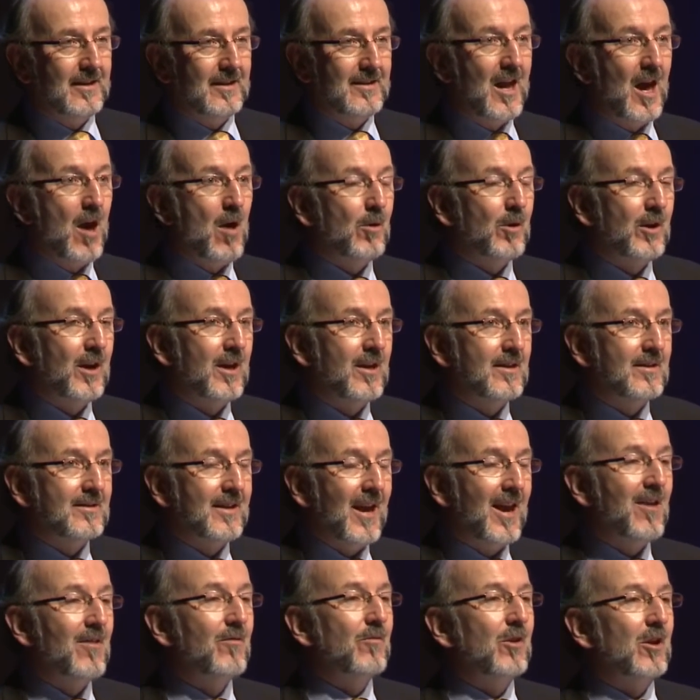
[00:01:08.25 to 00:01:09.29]

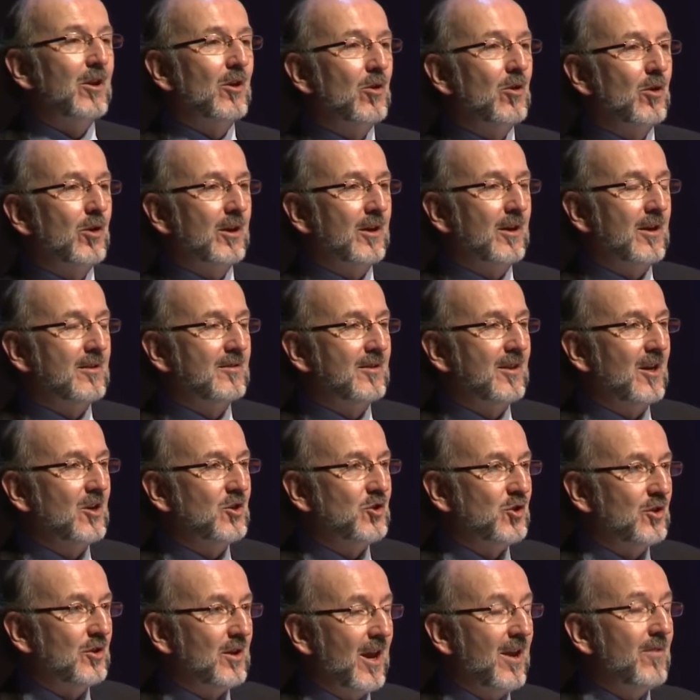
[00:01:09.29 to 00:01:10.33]
nowadays every
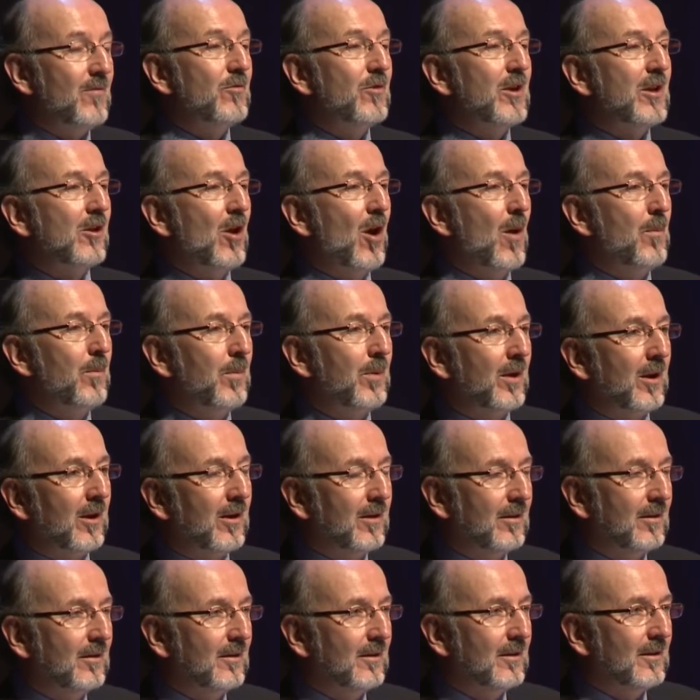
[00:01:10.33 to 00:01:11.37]
organization, every
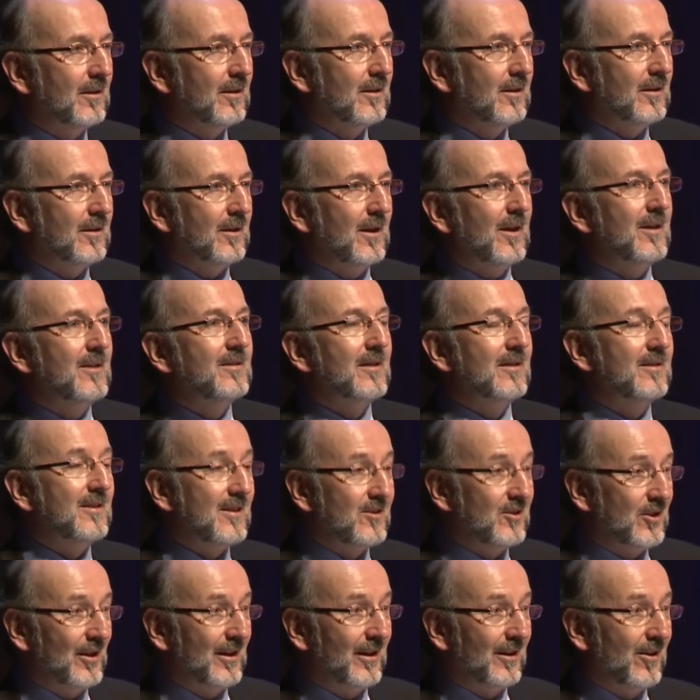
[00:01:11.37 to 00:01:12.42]
company is a
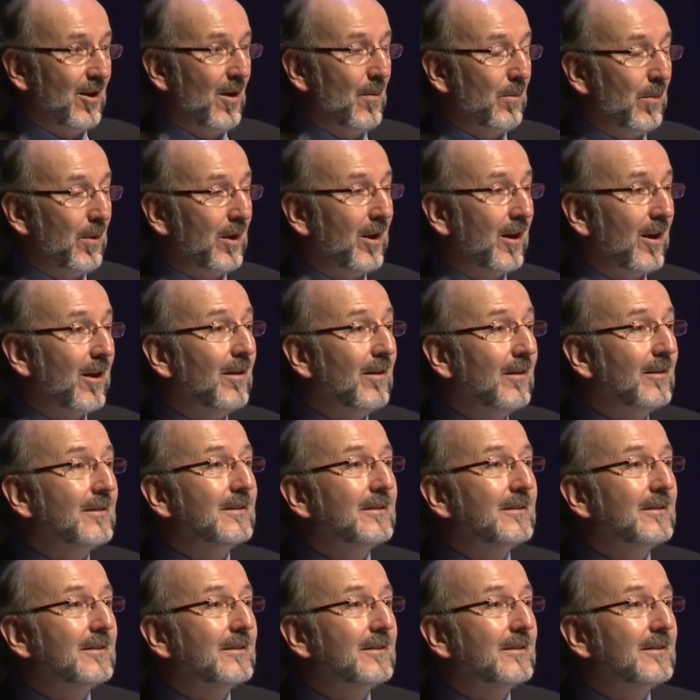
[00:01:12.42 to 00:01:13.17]
digital company.